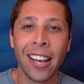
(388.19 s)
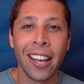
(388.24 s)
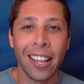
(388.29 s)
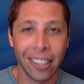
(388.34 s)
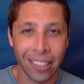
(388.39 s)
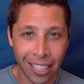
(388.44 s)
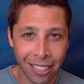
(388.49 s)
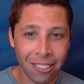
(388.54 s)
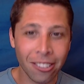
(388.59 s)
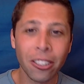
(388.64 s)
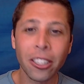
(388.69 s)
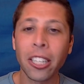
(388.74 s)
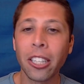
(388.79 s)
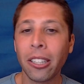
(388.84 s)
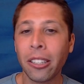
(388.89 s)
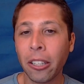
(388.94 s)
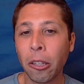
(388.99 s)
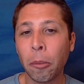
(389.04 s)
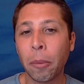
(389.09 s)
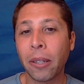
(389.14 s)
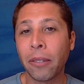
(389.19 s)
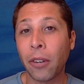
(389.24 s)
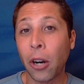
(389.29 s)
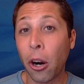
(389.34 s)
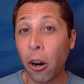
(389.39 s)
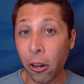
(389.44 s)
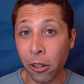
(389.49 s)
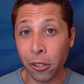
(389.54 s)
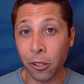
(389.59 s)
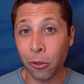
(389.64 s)
Let's look at a little bit of a
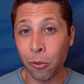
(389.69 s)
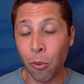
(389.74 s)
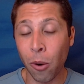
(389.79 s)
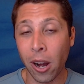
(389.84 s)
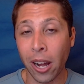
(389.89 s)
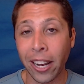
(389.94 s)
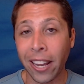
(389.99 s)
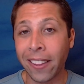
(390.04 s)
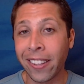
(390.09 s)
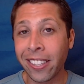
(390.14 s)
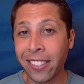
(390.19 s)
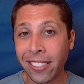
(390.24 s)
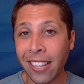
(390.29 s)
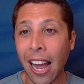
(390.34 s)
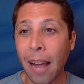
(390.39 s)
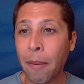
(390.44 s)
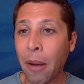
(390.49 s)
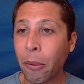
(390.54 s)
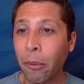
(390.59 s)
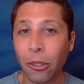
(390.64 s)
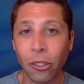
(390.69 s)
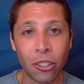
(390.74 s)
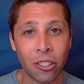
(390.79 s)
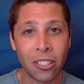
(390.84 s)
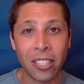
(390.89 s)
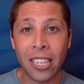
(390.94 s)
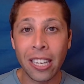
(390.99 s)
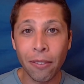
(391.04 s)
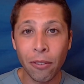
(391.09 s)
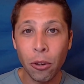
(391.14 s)
harder one, and this time I will
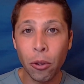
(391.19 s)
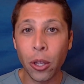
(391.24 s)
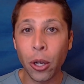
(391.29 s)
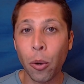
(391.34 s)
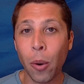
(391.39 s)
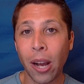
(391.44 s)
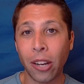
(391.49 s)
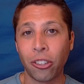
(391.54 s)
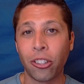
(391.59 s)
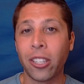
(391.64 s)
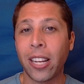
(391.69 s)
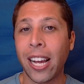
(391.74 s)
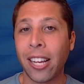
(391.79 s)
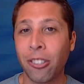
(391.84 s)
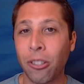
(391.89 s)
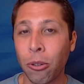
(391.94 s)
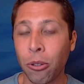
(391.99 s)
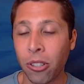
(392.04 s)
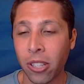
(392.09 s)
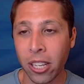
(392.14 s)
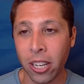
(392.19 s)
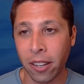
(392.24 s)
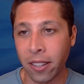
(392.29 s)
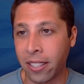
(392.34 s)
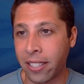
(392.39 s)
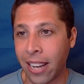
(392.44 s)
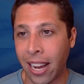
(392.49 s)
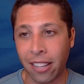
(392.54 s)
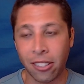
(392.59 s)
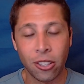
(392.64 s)
just give you the question as you'd see on the
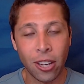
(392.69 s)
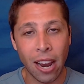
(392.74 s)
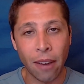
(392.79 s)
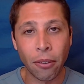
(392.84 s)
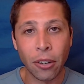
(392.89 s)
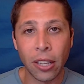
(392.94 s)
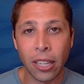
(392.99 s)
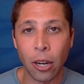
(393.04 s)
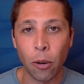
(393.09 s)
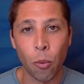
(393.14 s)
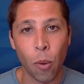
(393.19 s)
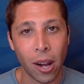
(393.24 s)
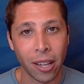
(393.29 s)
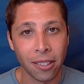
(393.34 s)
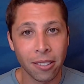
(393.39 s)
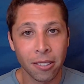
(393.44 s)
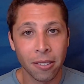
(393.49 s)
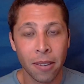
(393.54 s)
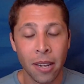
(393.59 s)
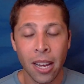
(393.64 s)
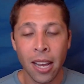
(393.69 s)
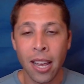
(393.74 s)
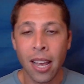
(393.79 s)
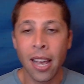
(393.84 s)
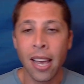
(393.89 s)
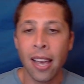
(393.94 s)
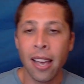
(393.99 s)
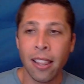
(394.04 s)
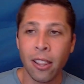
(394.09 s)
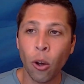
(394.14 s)
test, everything at once.
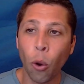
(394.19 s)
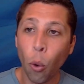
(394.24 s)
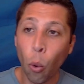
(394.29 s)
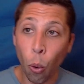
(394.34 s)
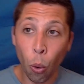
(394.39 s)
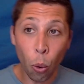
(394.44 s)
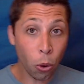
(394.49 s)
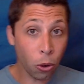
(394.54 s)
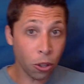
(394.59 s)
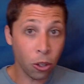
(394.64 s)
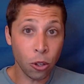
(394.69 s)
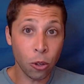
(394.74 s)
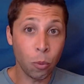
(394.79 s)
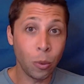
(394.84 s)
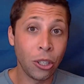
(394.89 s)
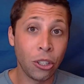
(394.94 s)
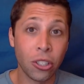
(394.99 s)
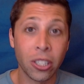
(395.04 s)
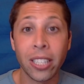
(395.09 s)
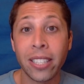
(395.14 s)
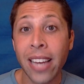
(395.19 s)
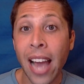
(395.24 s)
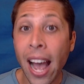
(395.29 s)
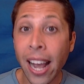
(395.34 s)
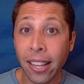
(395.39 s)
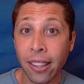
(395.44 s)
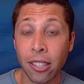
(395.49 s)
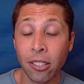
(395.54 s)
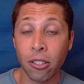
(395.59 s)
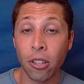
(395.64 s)
The order that we should
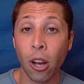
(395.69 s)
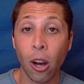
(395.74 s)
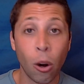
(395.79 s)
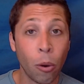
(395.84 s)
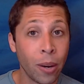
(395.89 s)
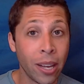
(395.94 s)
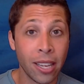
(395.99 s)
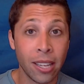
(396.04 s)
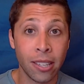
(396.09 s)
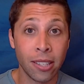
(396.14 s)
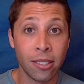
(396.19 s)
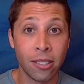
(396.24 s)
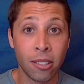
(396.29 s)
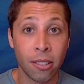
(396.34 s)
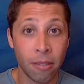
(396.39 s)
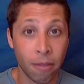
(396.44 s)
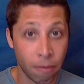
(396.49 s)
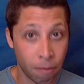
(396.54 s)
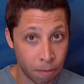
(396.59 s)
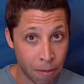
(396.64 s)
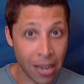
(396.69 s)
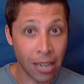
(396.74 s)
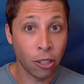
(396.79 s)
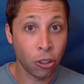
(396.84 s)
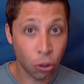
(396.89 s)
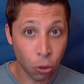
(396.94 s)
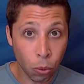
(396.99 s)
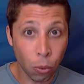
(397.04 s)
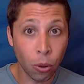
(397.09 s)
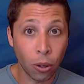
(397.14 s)
attack this though is make
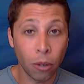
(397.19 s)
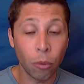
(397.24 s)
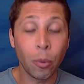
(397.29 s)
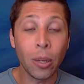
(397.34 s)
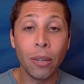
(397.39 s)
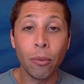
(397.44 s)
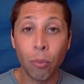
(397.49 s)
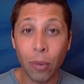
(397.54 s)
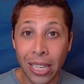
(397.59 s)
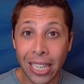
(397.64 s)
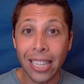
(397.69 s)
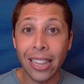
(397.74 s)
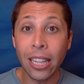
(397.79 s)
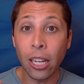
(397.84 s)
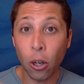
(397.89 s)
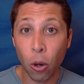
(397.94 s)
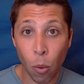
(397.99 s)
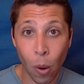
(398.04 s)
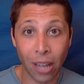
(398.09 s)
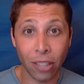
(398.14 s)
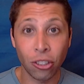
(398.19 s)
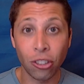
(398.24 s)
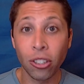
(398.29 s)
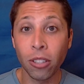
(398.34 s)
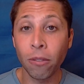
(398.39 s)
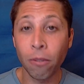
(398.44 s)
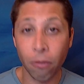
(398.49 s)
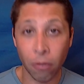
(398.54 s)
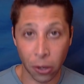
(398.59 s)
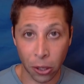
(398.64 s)
sure we read the
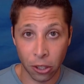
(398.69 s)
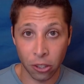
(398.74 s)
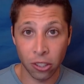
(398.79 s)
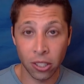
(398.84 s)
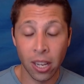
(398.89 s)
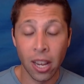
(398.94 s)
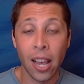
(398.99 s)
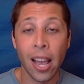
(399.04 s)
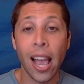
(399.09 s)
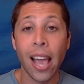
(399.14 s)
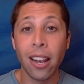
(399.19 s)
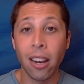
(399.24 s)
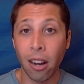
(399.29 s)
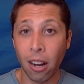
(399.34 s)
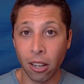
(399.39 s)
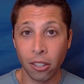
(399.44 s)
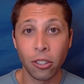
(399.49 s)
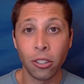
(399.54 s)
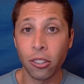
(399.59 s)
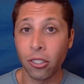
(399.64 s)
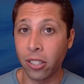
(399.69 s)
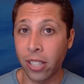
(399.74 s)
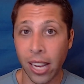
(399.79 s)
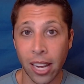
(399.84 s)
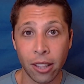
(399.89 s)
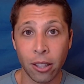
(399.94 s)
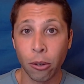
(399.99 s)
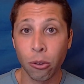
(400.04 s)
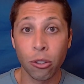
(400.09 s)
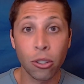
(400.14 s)
question first and
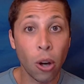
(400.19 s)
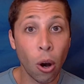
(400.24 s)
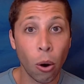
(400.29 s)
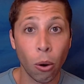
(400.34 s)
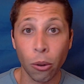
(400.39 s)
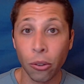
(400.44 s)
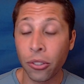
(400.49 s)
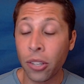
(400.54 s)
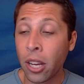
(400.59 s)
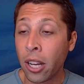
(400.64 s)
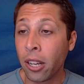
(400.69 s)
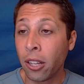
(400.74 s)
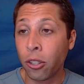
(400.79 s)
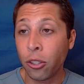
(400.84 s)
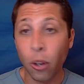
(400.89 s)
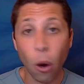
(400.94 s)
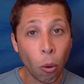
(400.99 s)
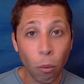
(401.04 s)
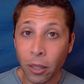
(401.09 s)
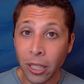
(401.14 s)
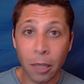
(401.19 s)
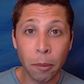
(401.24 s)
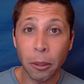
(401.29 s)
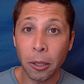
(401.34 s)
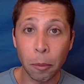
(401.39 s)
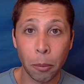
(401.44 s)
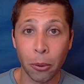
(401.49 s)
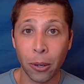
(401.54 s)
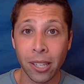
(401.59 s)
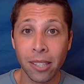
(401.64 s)
understand those goals. Don't read the
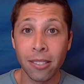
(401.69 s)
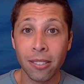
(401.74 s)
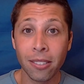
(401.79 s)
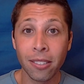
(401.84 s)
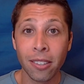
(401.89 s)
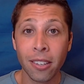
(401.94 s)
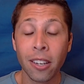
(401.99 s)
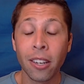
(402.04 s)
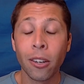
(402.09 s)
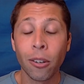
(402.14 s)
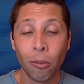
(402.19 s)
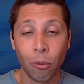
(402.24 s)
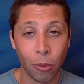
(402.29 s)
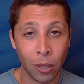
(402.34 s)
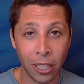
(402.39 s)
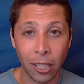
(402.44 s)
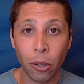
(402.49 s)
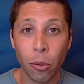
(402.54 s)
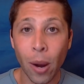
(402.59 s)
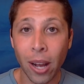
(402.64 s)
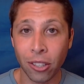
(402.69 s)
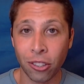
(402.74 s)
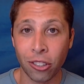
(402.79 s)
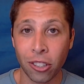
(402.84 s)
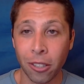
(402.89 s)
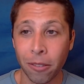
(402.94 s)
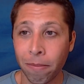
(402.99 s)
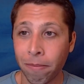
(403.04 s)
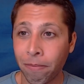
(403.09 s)
bullet points, read the question.